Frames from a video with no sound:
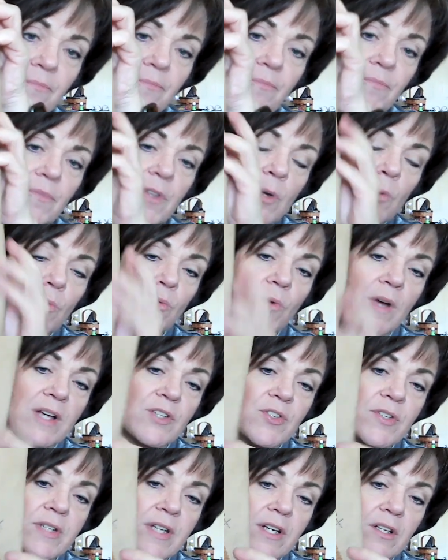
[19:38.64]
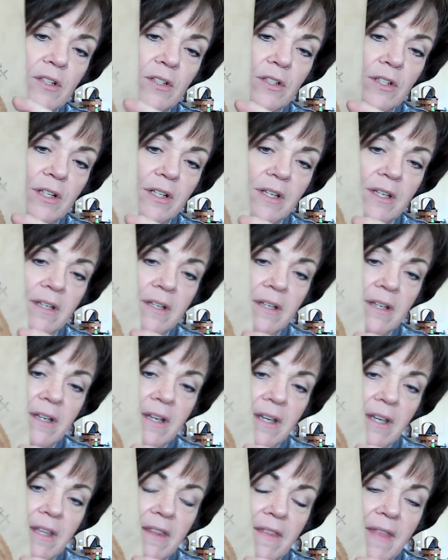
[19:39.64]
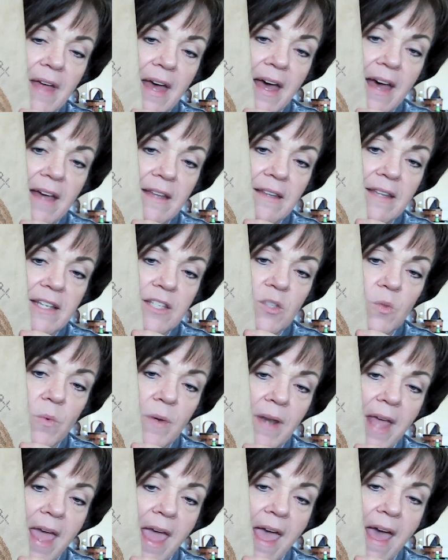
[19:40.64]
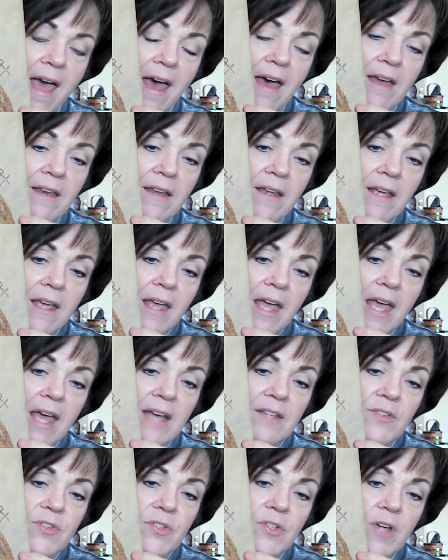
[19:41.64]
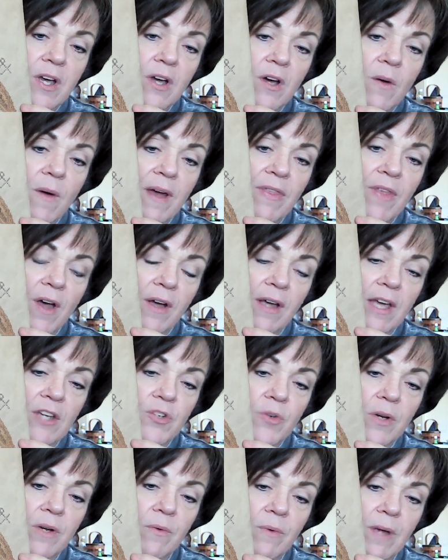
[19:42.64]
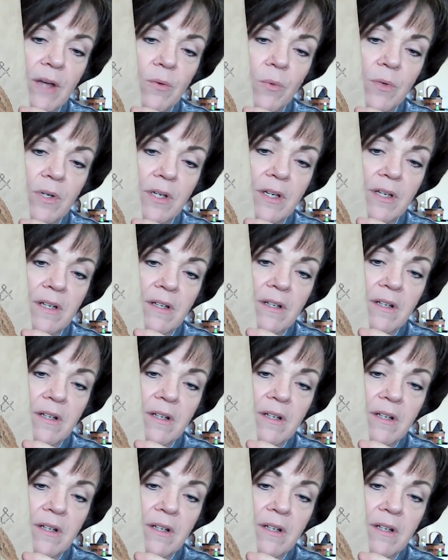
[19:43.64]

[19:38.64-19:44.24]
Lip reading: the rustic look that this one had. And so I thought Country Redwood